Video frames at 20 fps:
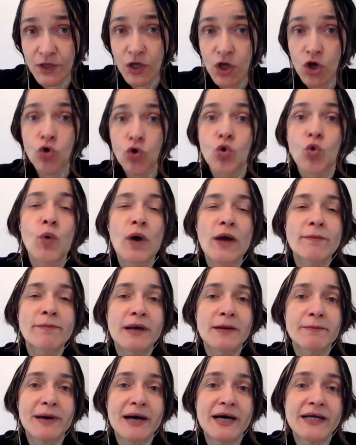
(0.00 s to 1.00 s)
Who were
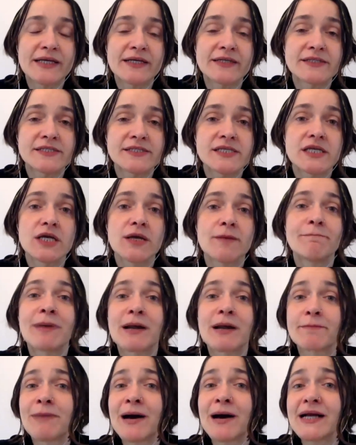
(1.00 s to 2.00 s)
barbarians?
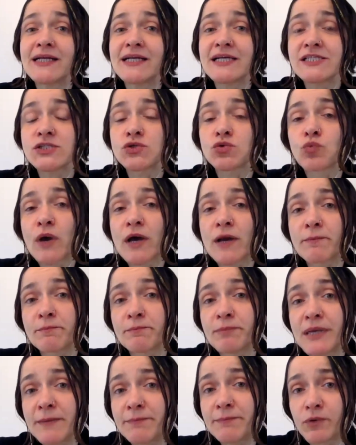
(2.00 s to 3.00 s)
Barbarians were
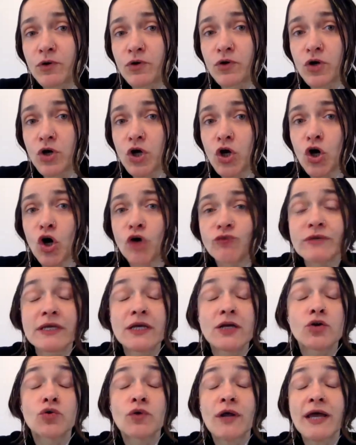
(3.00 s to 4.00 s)
people of
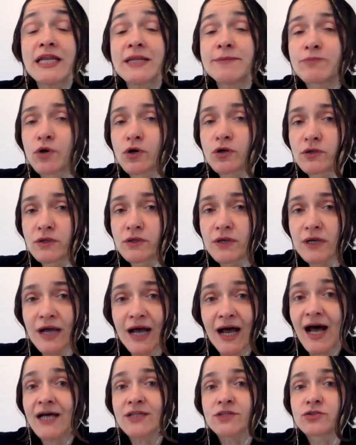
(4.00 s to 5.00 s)
incredible
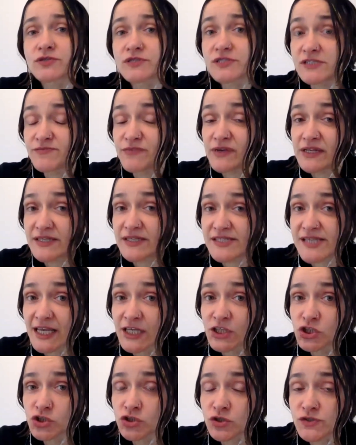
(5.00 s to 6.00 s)
other
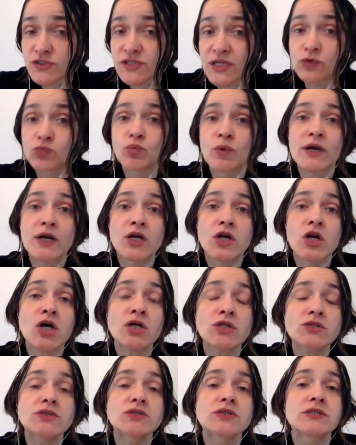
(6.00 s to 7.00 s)
civilizations that were not
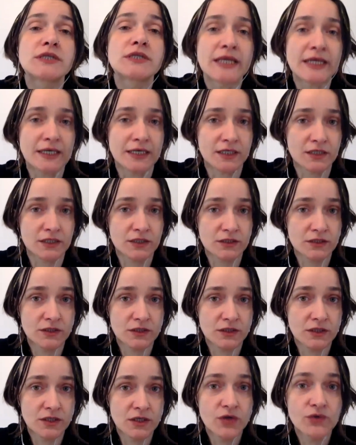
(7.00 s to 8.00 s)
Greek.
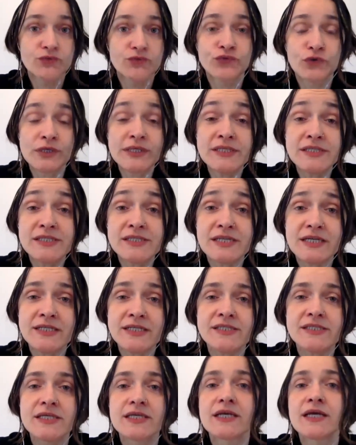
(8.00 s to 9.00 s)
For instance,
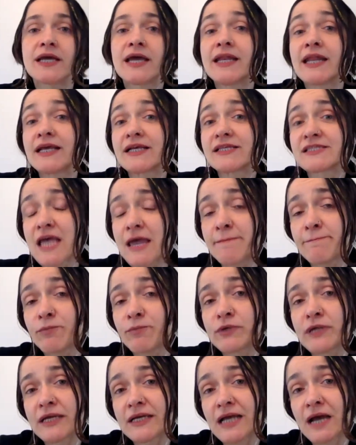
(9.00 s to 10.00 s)
an example
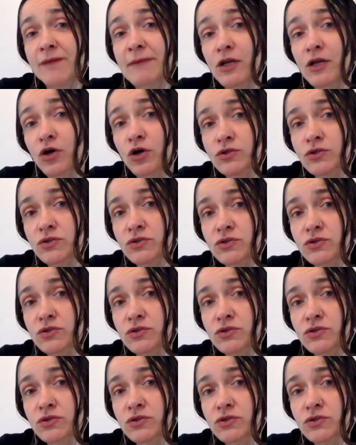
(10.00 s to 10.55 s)
that comes a lot